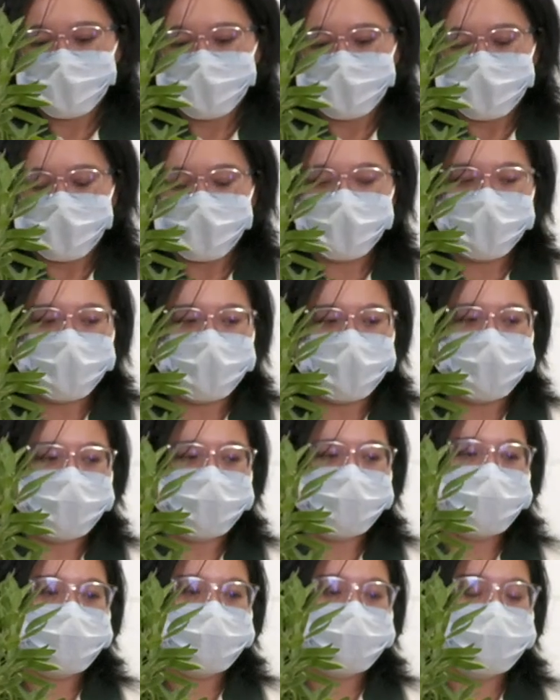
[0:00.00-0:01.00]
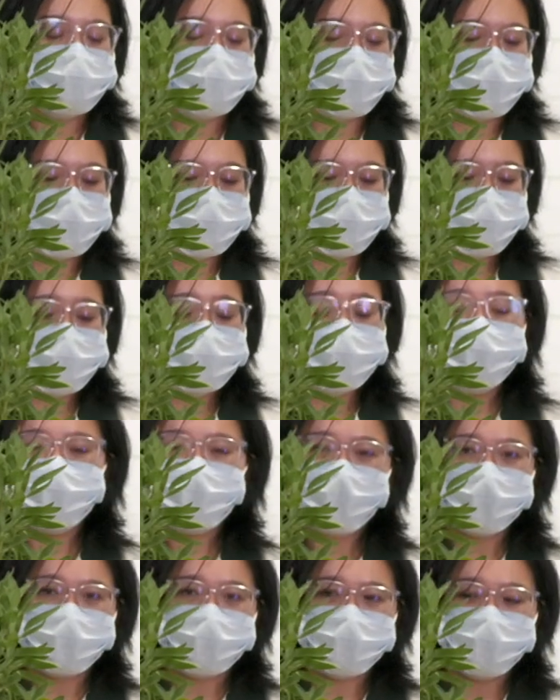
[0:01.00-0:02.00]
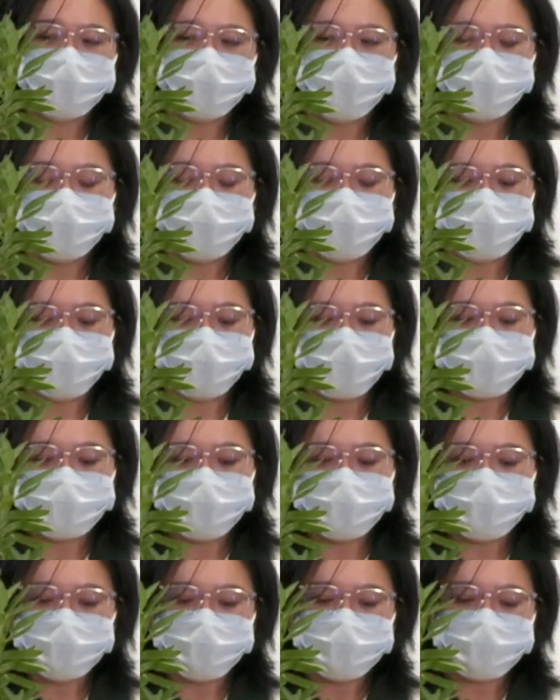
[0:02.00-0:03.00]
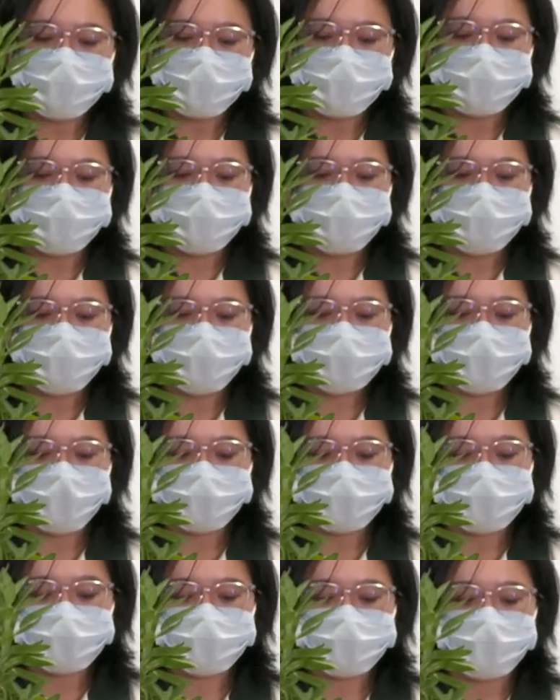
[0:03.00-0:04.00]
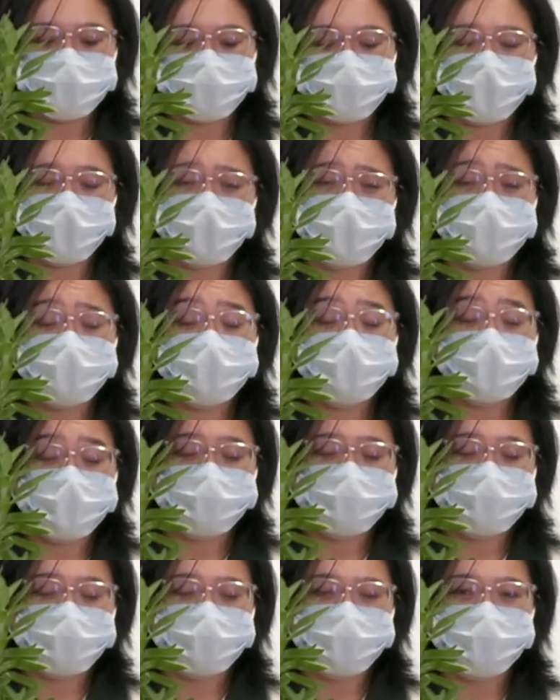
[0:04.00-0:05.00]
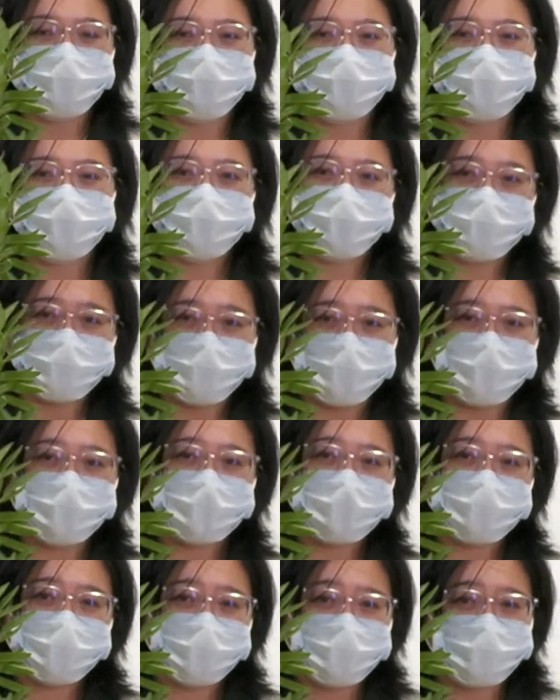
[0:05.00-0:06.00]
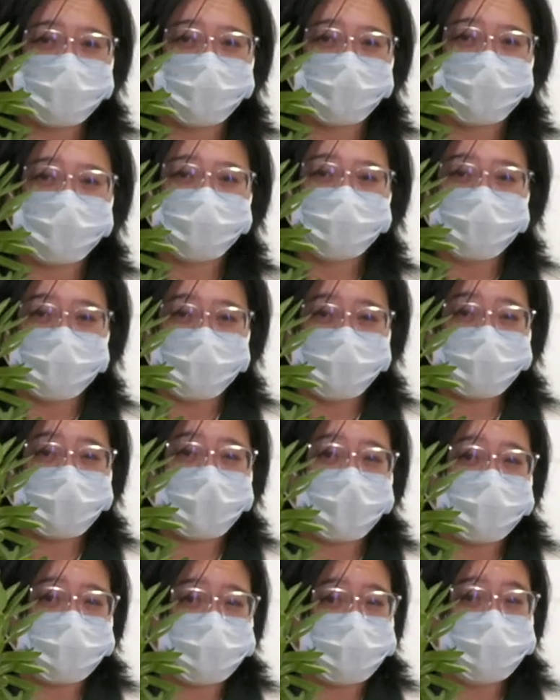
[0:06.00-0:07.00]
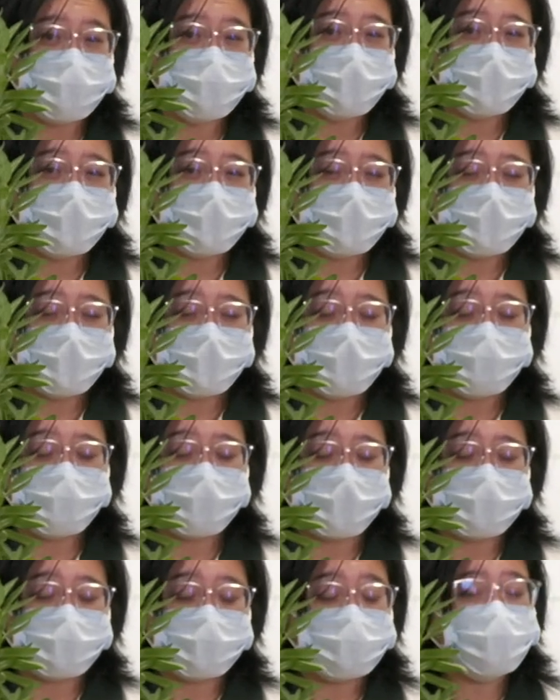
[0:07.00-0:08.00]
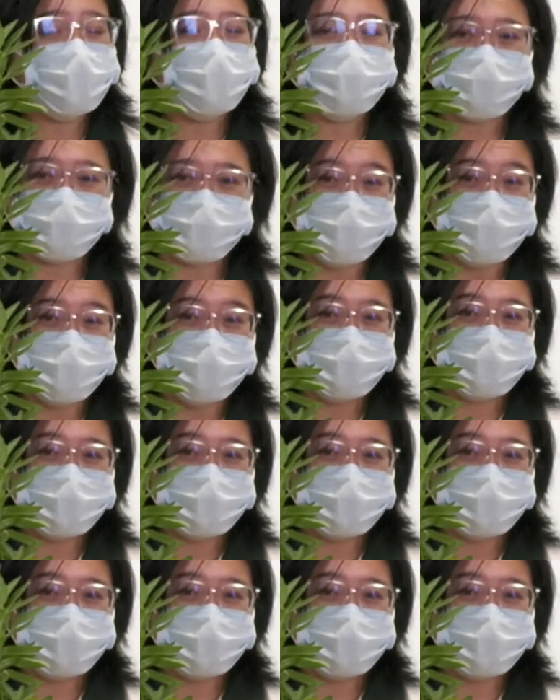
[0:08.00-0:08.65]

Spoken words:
And not only that, you might thinking that most of the sage will be silvery gray kind of leaf color, but it's not true.